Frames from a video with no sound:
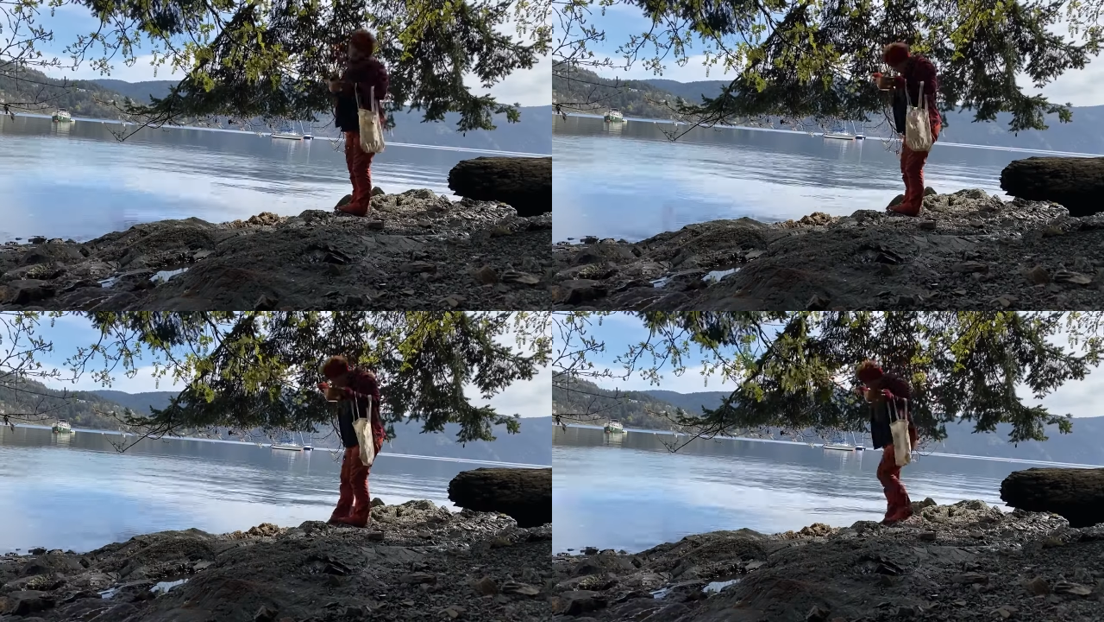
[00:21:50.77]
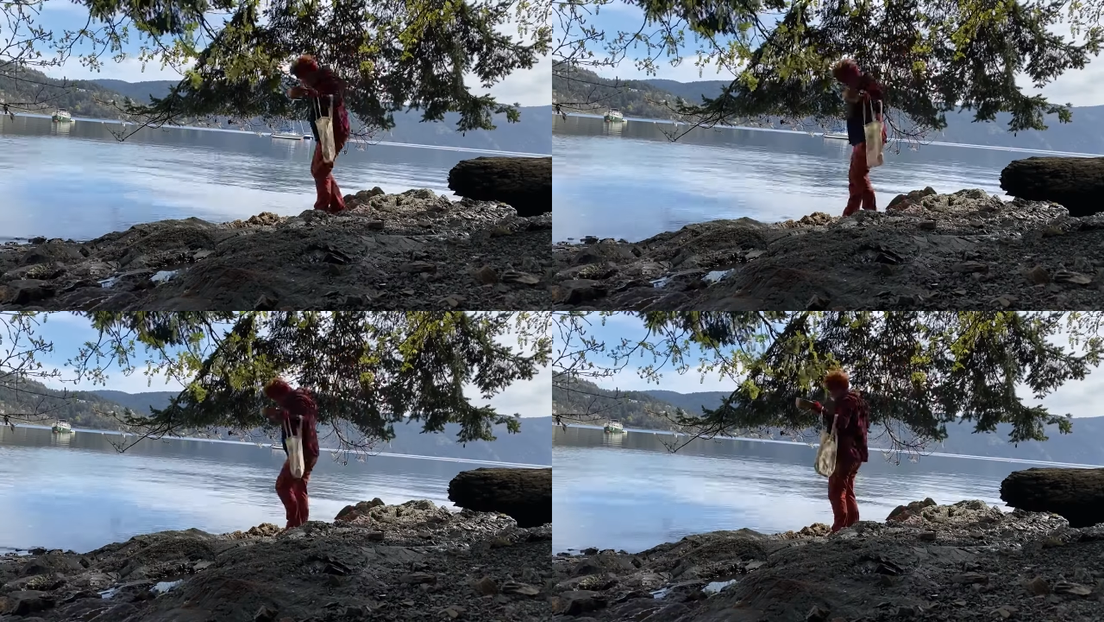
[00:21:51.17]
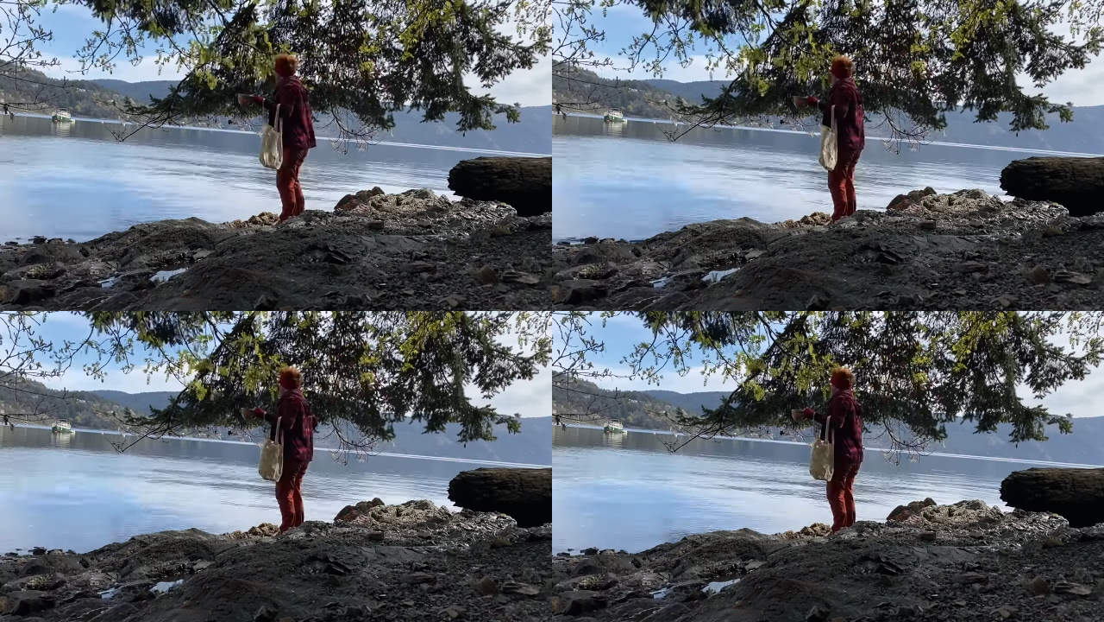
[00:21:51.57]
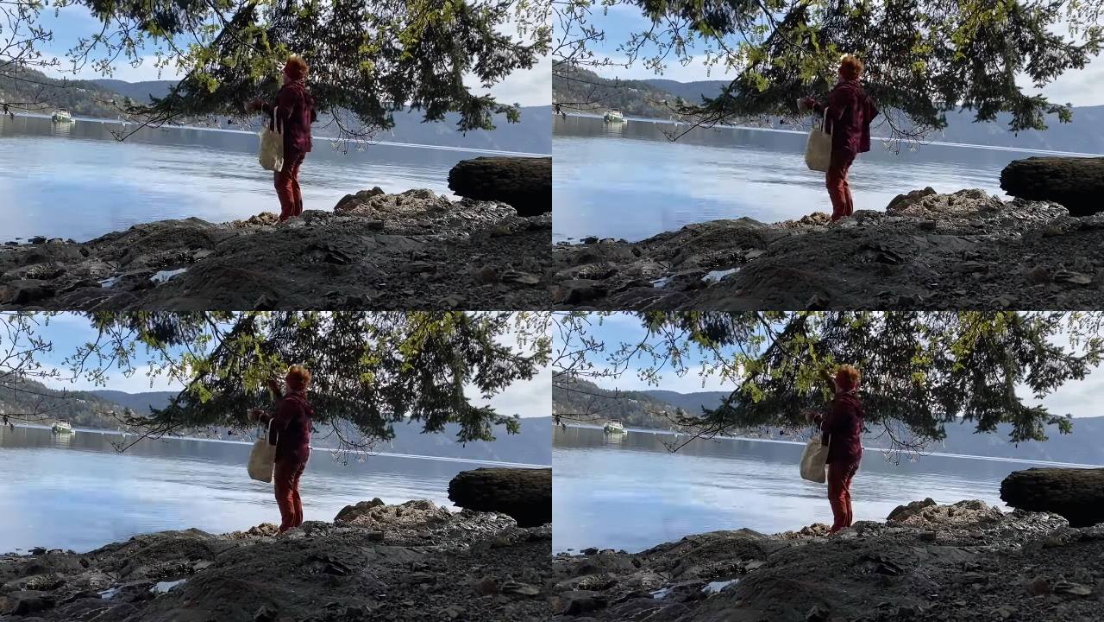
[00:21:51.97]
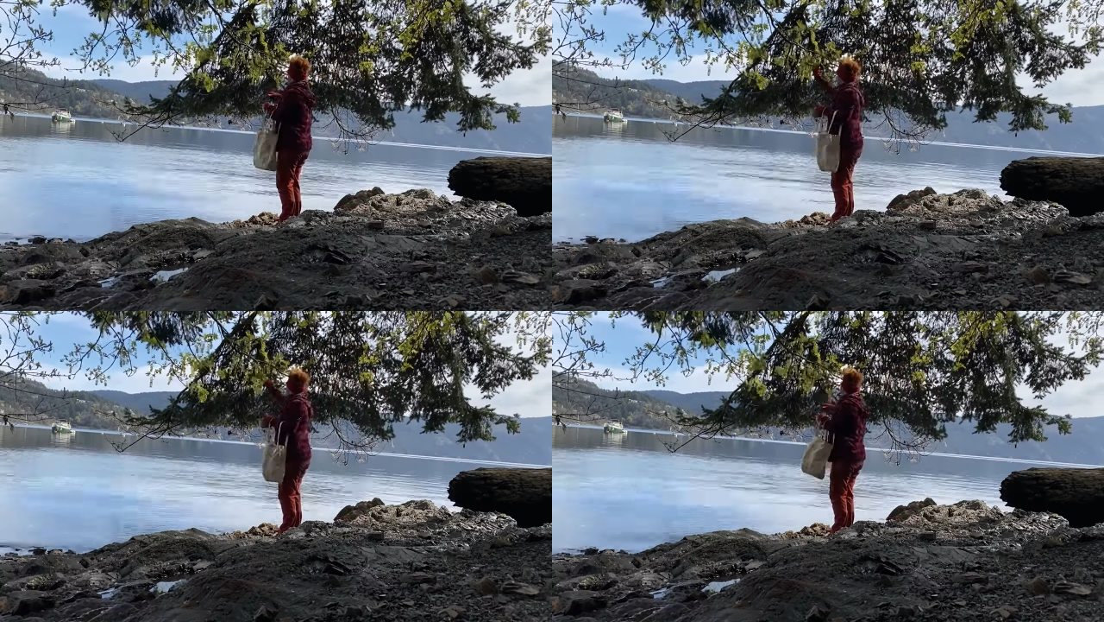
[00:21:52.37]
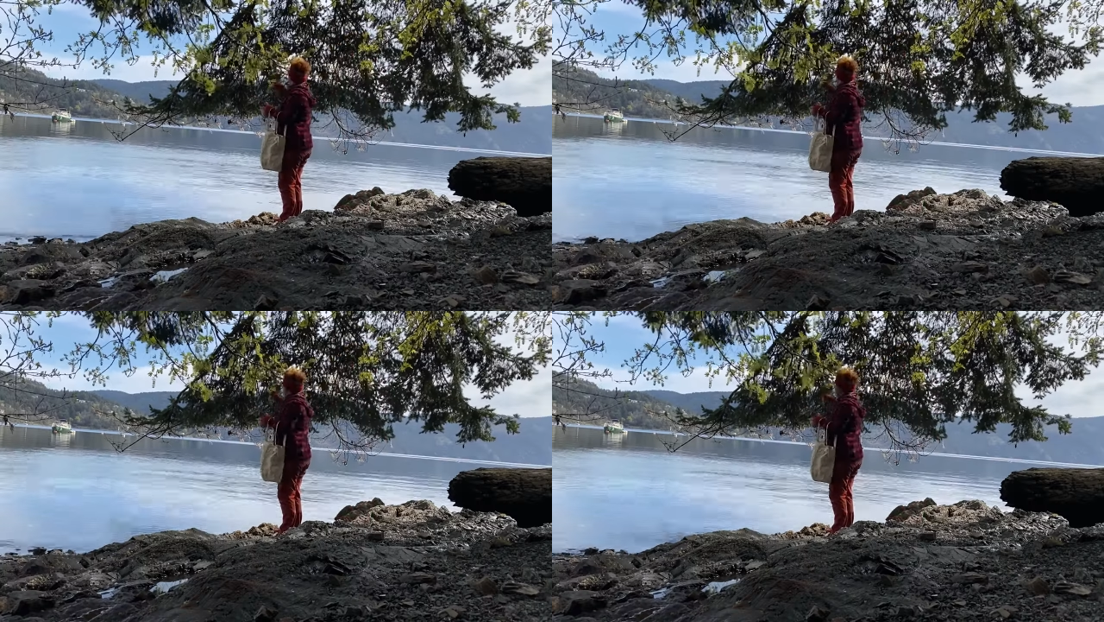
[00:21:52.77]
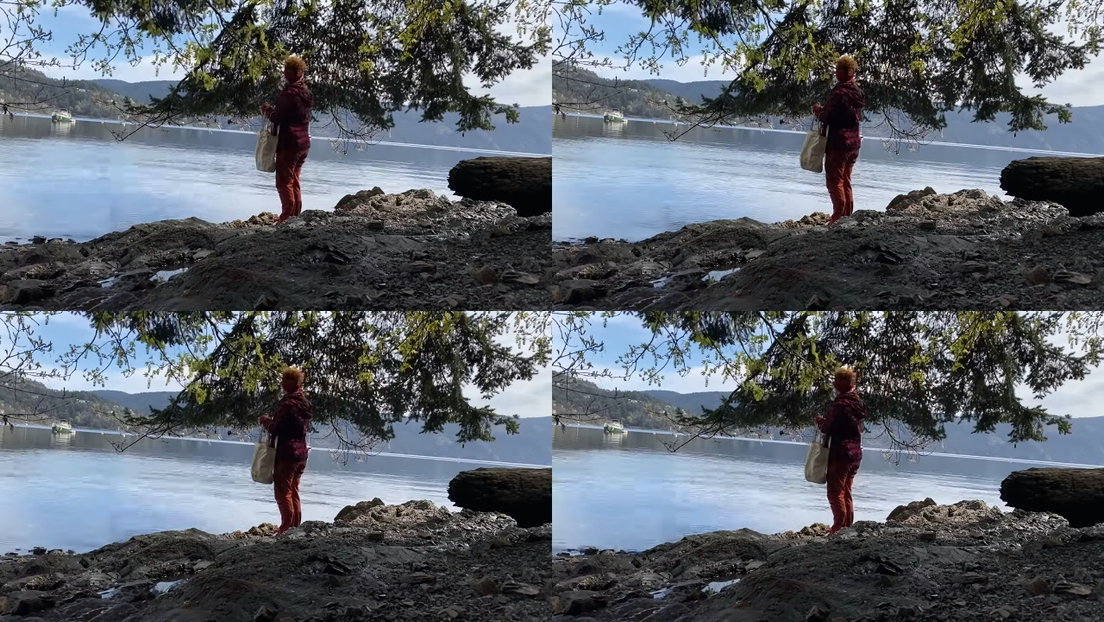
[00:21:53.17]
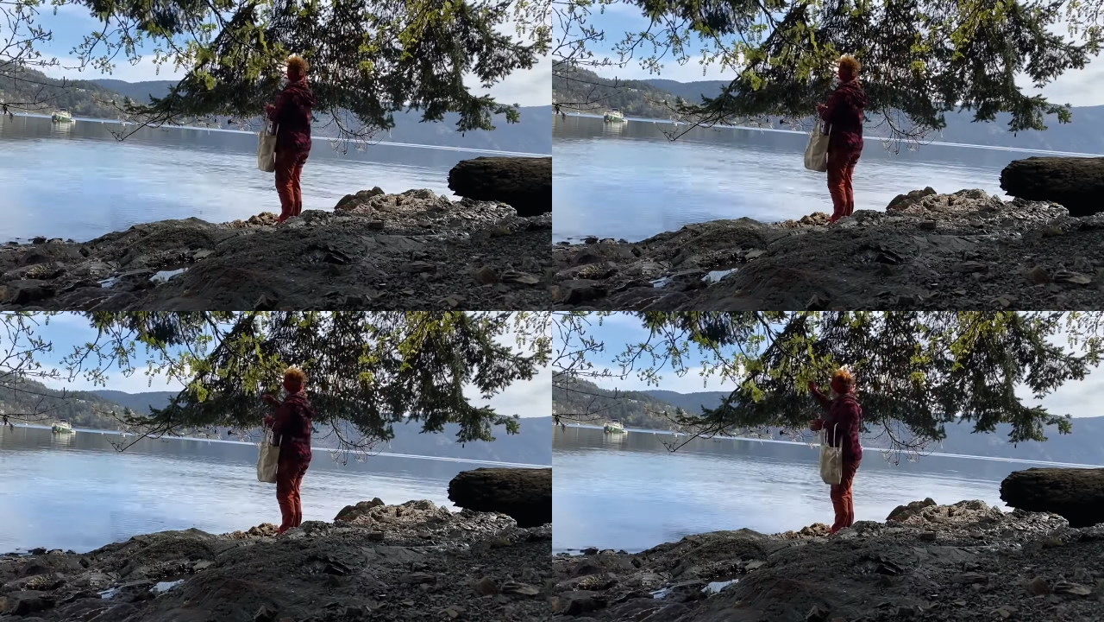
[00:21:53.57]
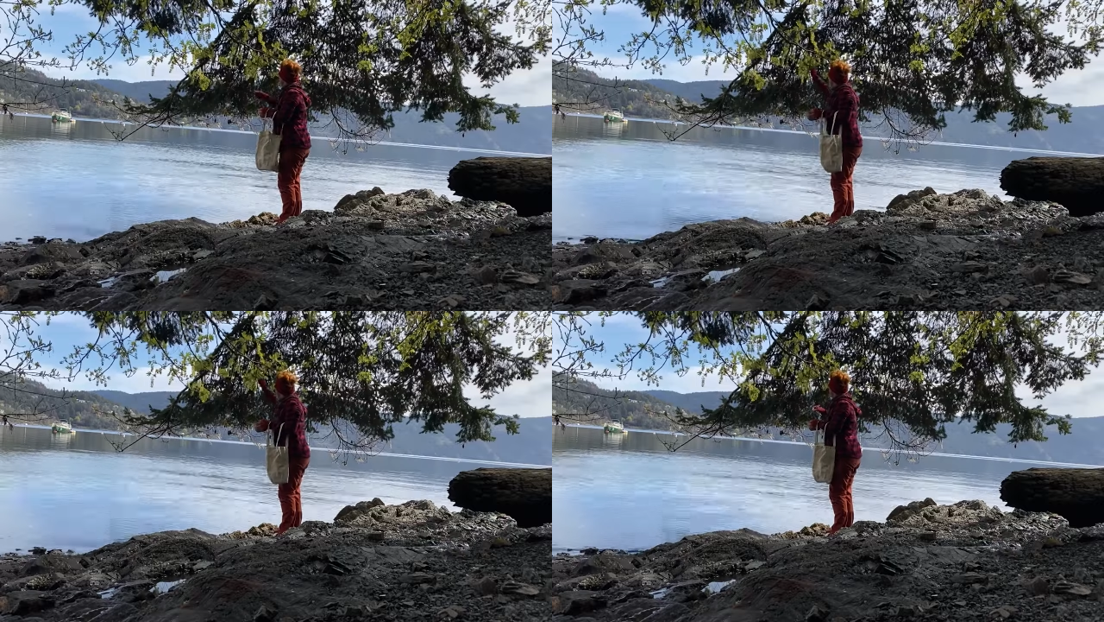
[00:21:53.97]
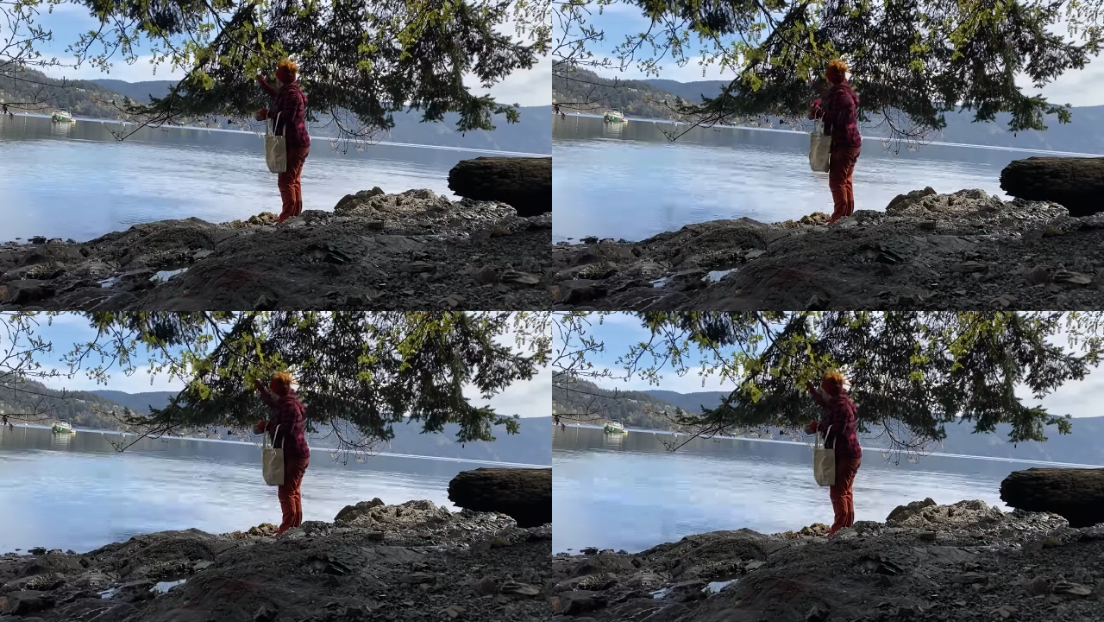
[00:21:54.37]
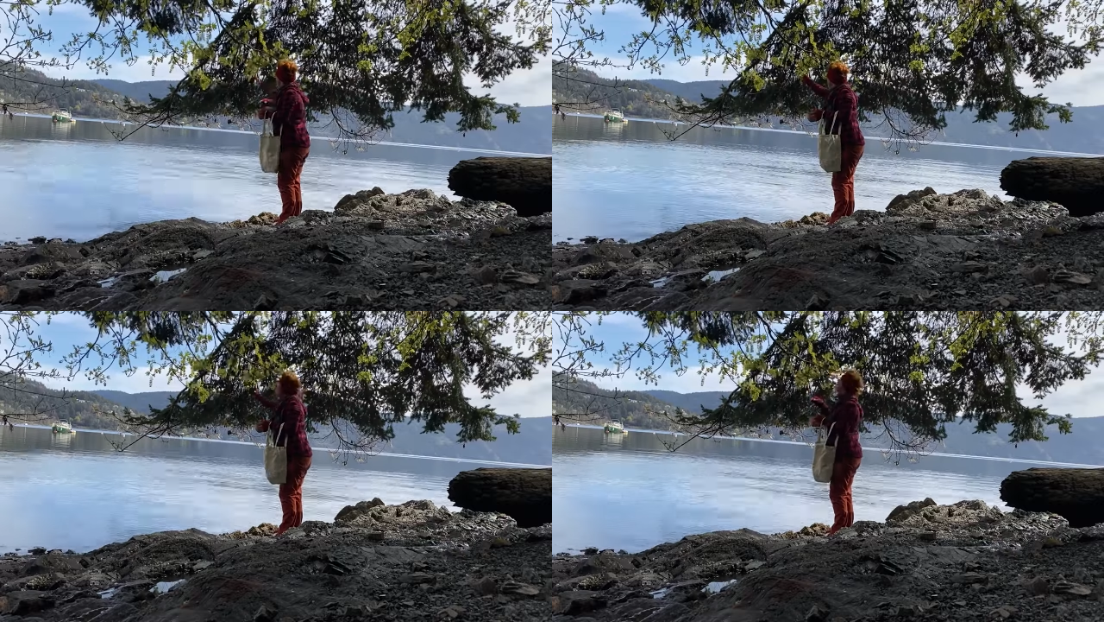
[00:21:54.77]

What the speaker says: Nobody's mouth can be seen.